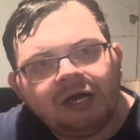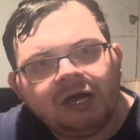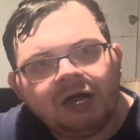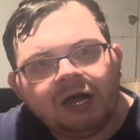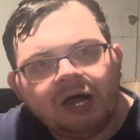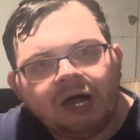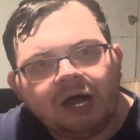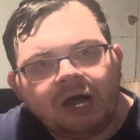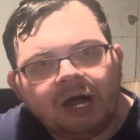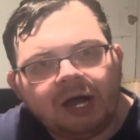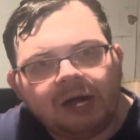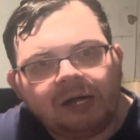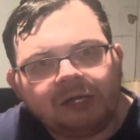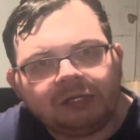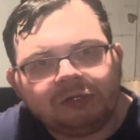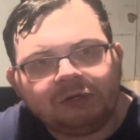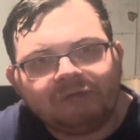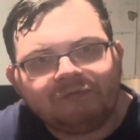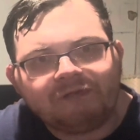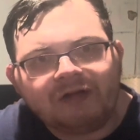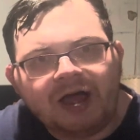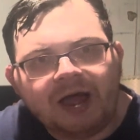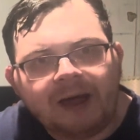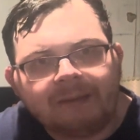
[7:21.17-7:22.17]
You
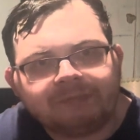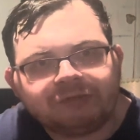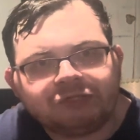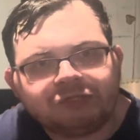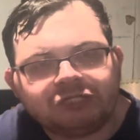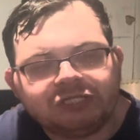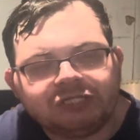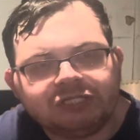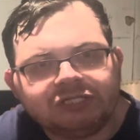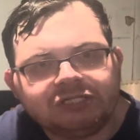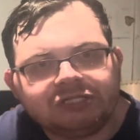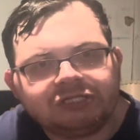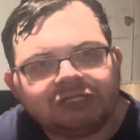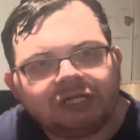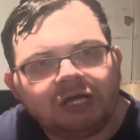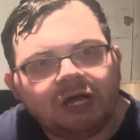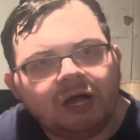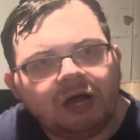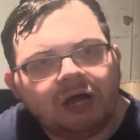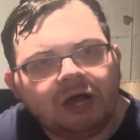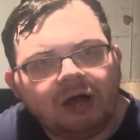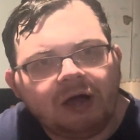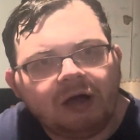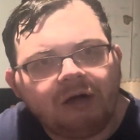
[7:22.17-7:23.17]
have options
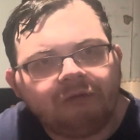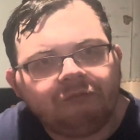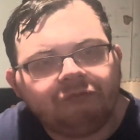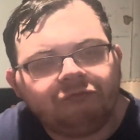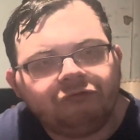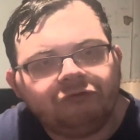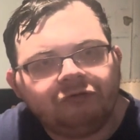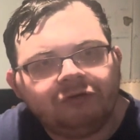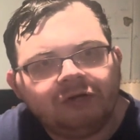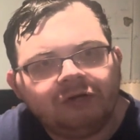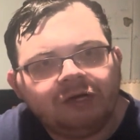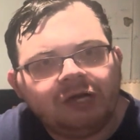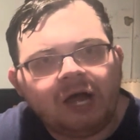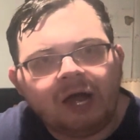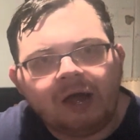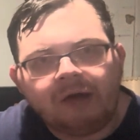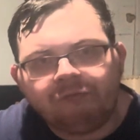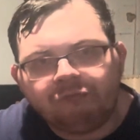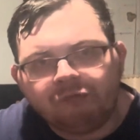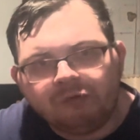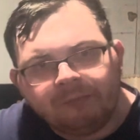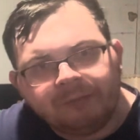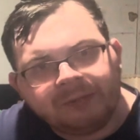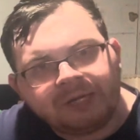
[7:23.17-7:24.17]
of a
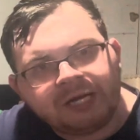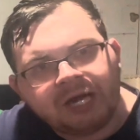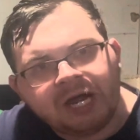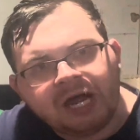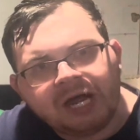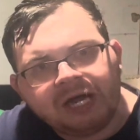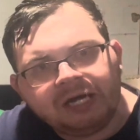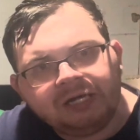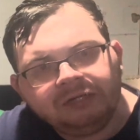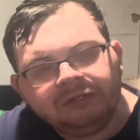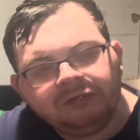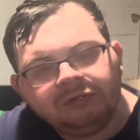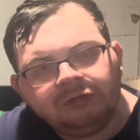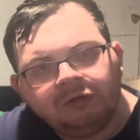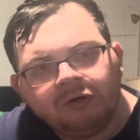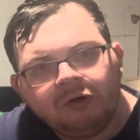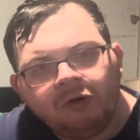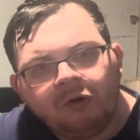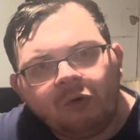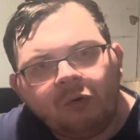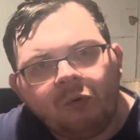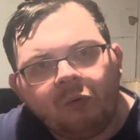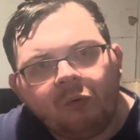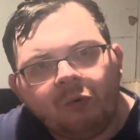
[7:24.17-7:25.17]
Rubicon,
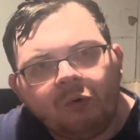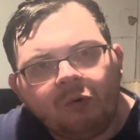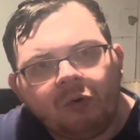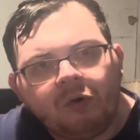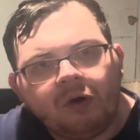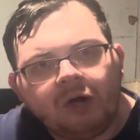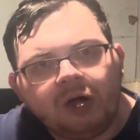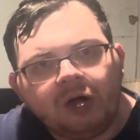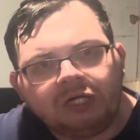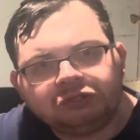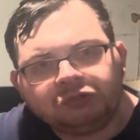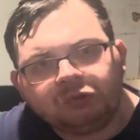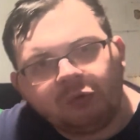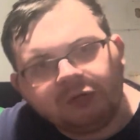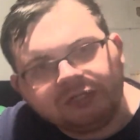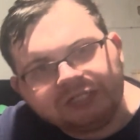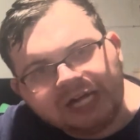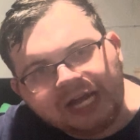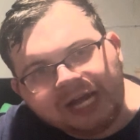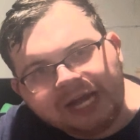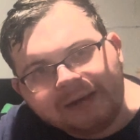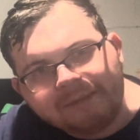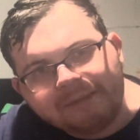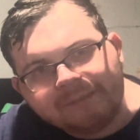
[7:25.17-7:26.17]
or a Tour
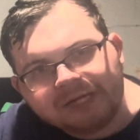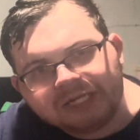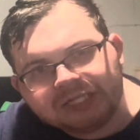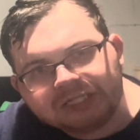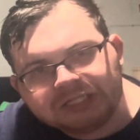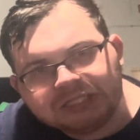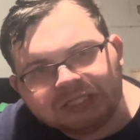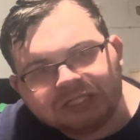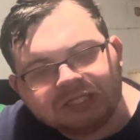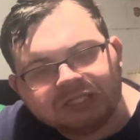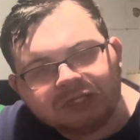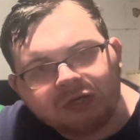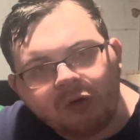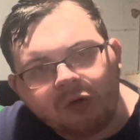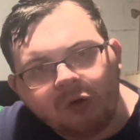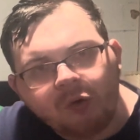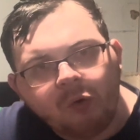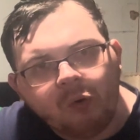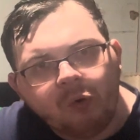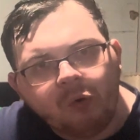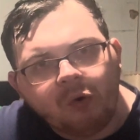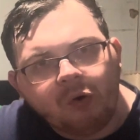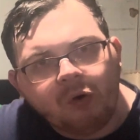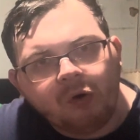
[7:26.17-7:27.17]
Dynamics,
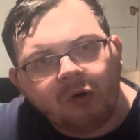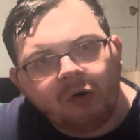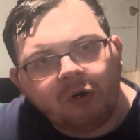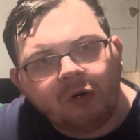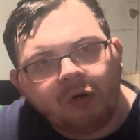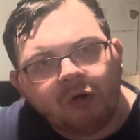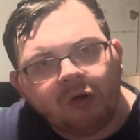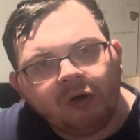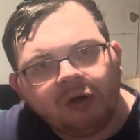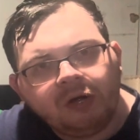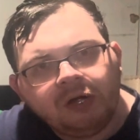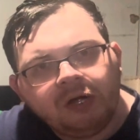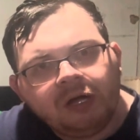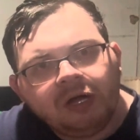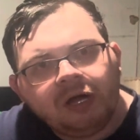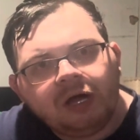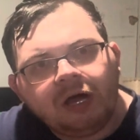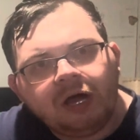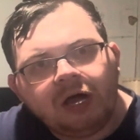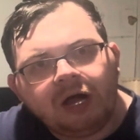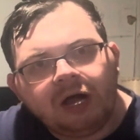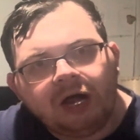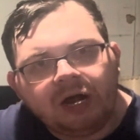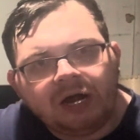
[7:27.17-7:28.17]
or
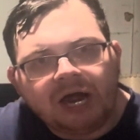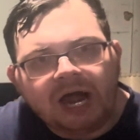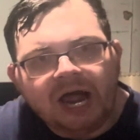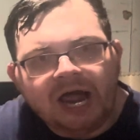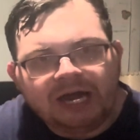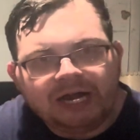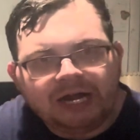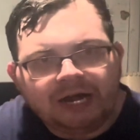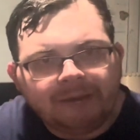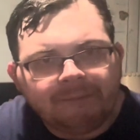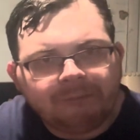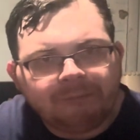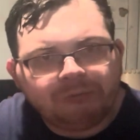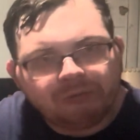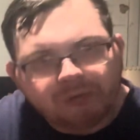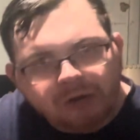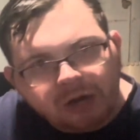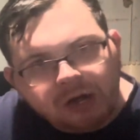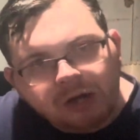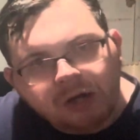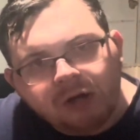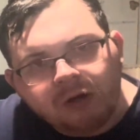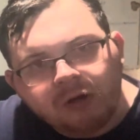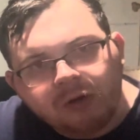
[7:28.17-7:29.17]
Ion
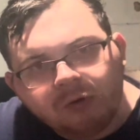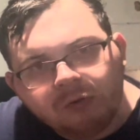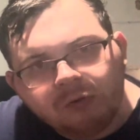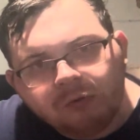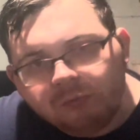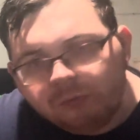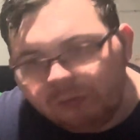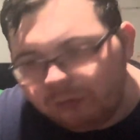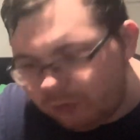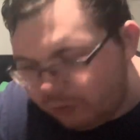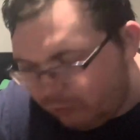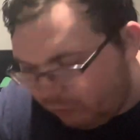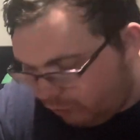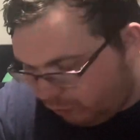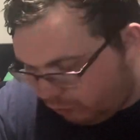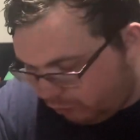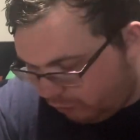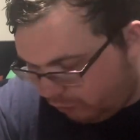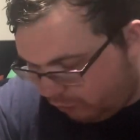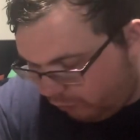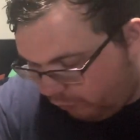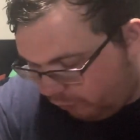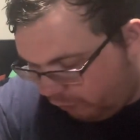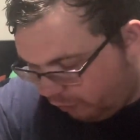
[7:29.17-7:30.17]
Pro,
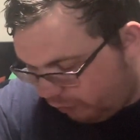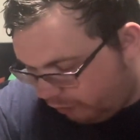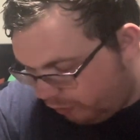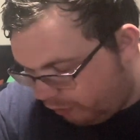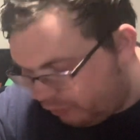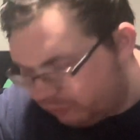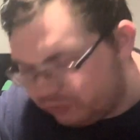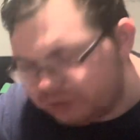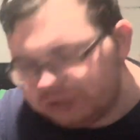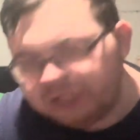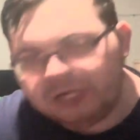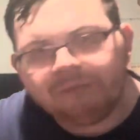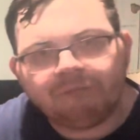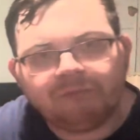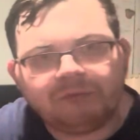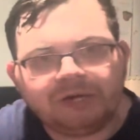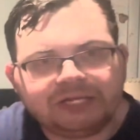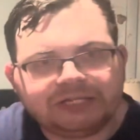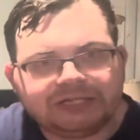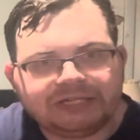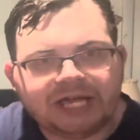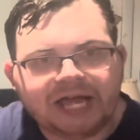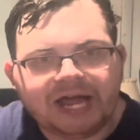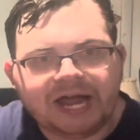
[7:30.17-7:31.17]
or something
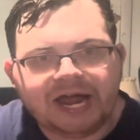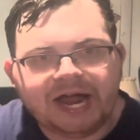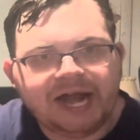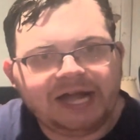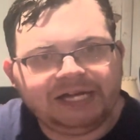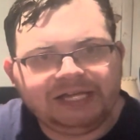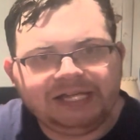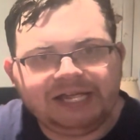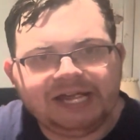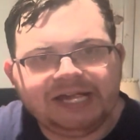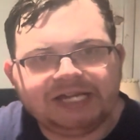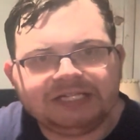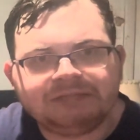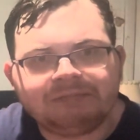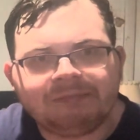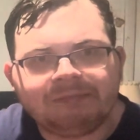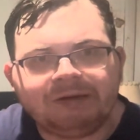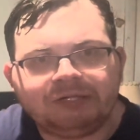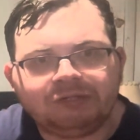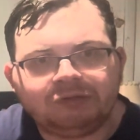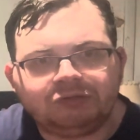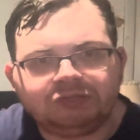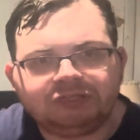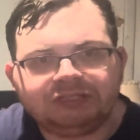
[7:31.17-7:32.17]
like that. Any
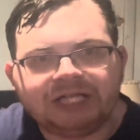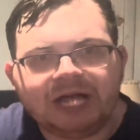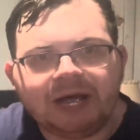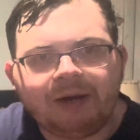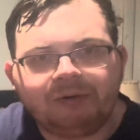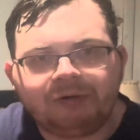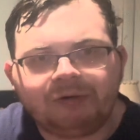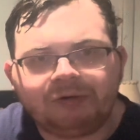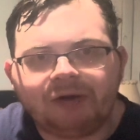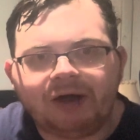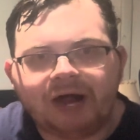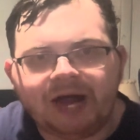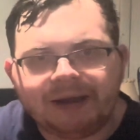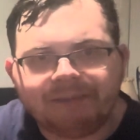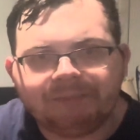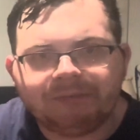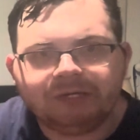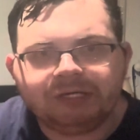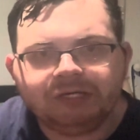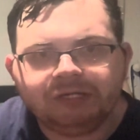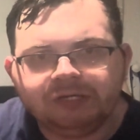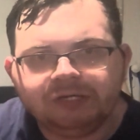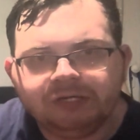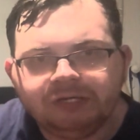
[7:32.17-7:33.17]
asymmetrical solid or
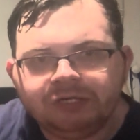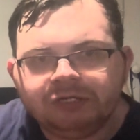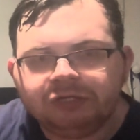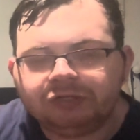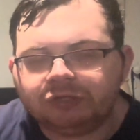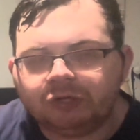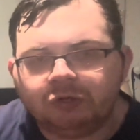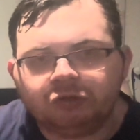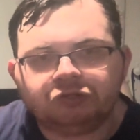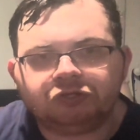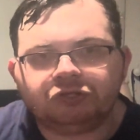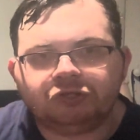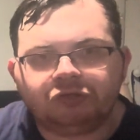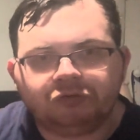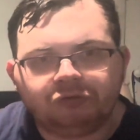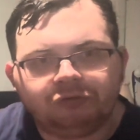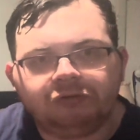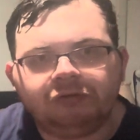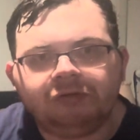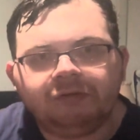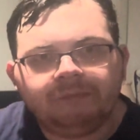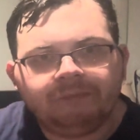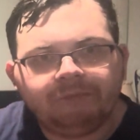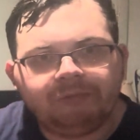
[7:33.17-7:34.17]
hybrid. Those
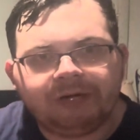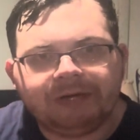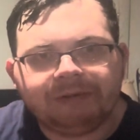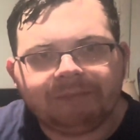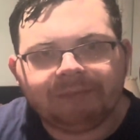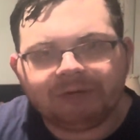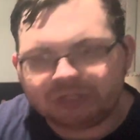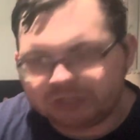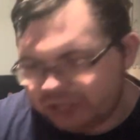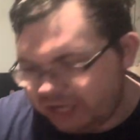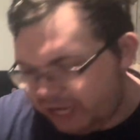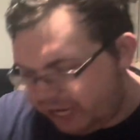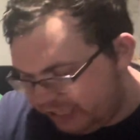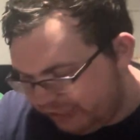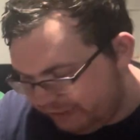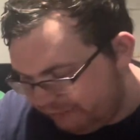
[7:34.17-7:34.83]
are pretty much any